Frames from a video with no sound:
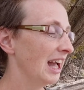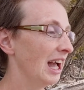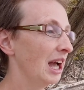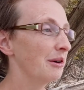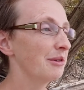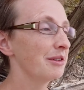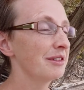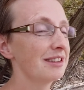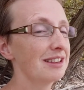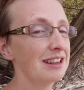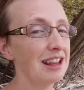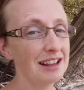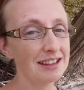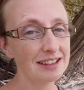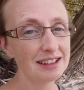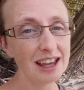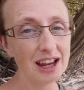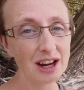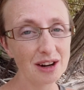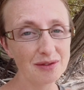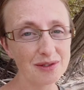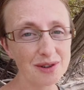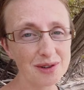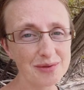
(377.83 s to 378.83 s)
I was less
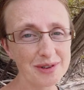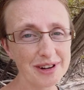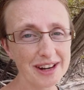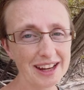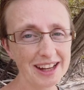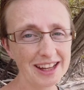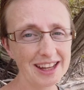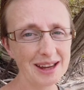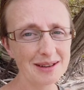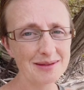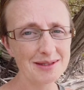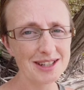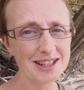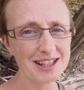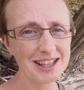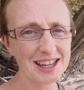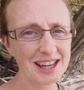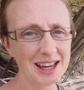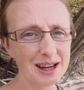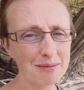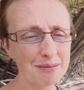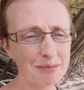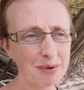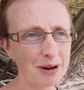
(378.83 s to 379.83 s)
careful when it came to the
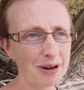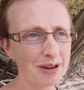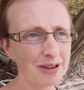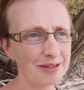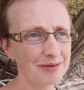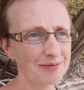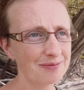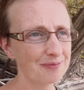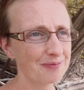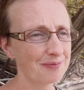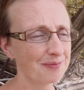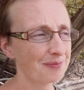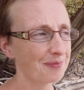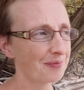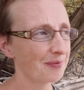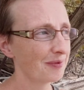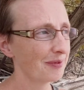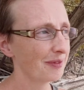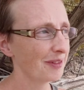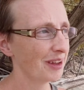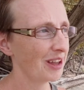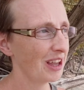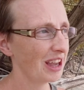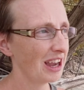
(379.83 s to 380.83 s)
camper.
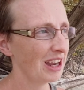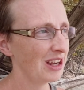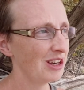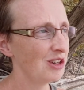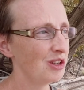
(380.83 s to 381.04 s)
I